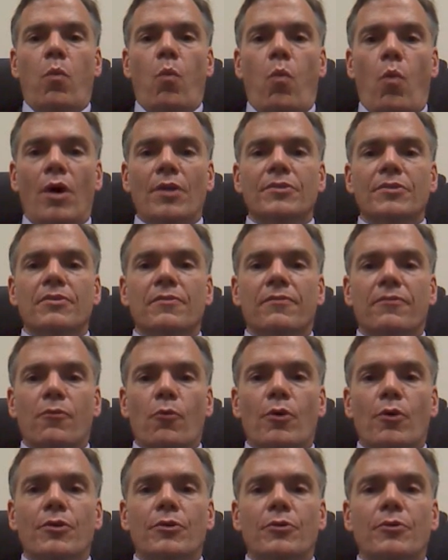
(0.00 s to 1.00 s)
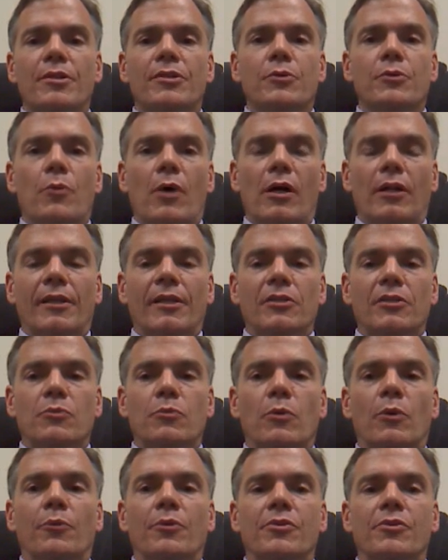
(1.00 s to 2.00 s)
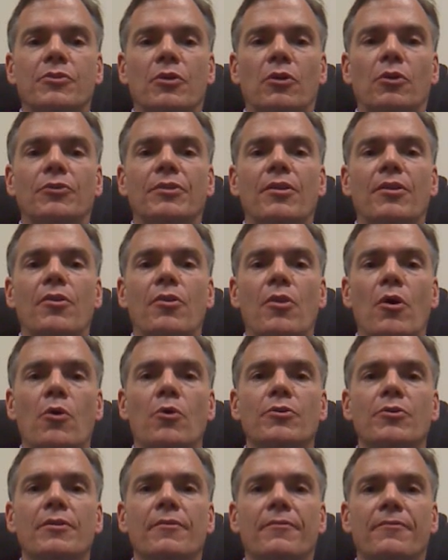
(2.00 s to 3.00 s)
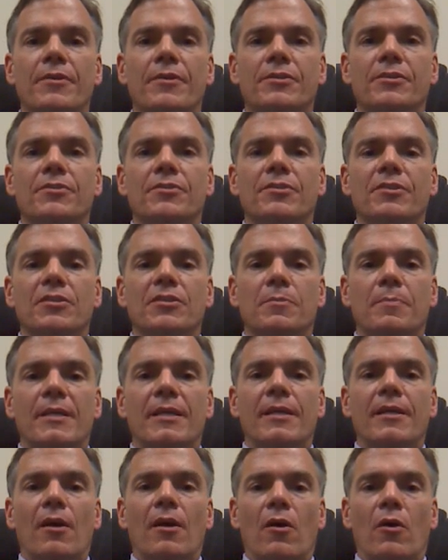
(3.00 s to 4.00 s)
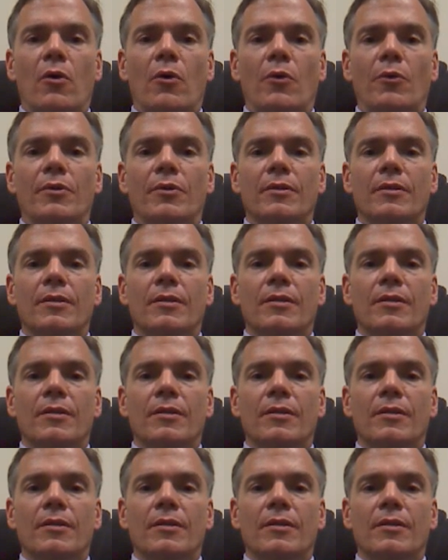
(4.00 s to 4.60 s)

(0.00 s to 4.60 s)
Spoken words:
1 to 4 unit dwellings will result in no deficiencies being owed.